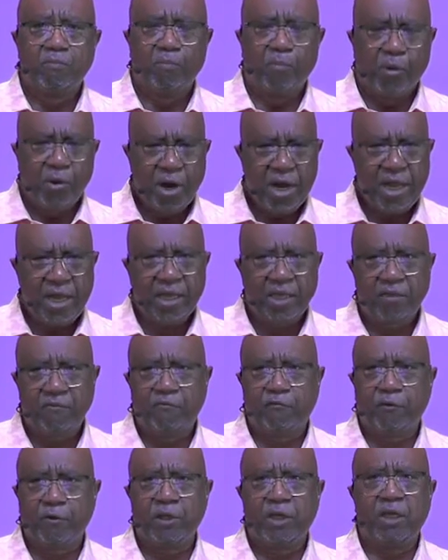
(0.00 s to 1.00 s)
bread
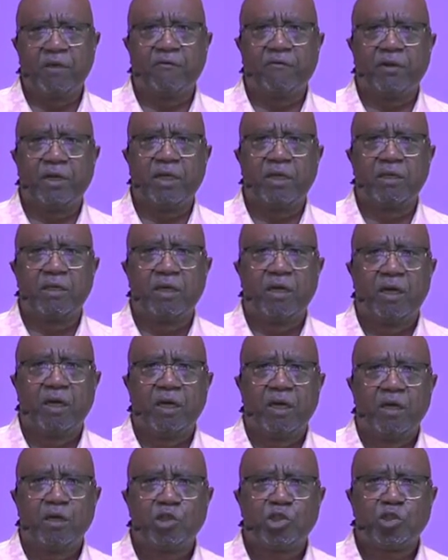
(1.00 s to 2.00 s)
for living
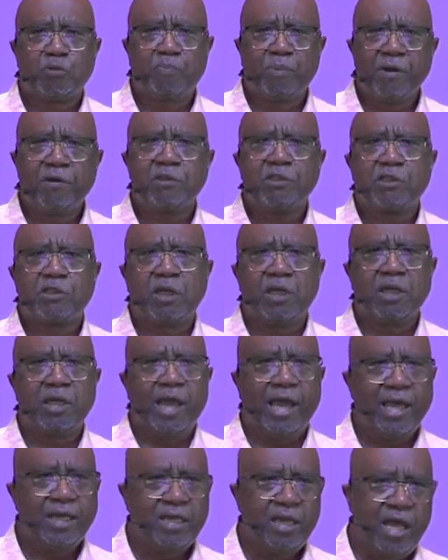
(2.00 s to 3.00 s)
spiritually
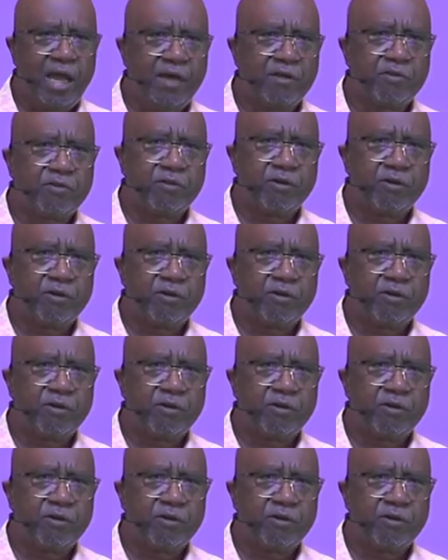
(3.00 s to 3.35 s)
and natural.